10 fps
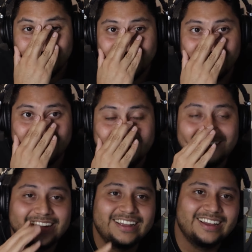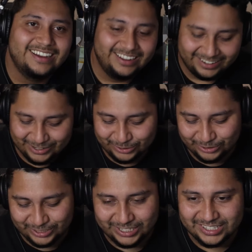Oh my god,
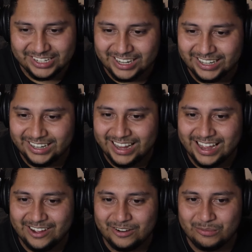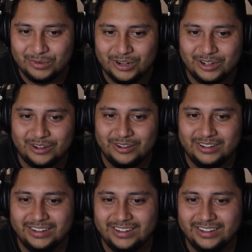Gojo's such a clown, bro.